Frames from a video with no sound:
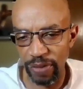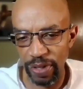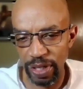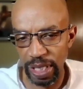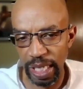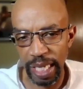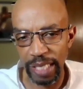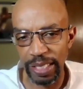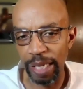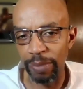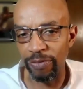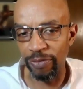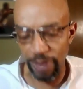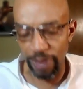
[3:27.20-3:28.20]
the slides
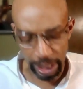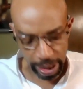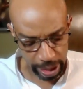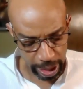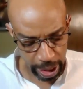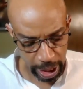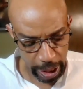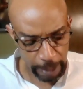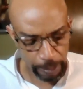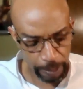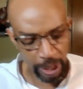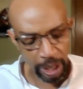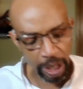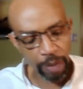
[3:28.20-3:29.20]
up front.
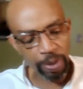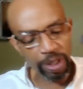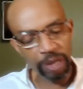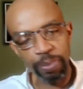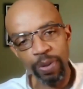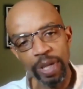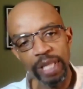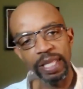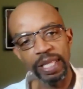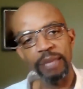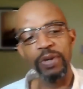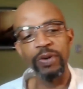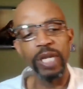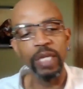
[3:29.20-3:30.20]
But the point that
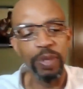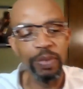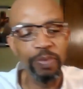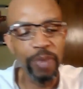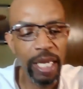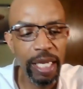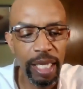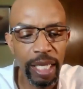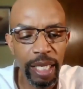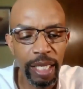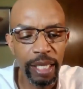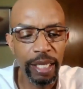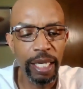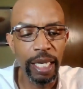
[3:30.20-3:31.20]
I'm going to be making,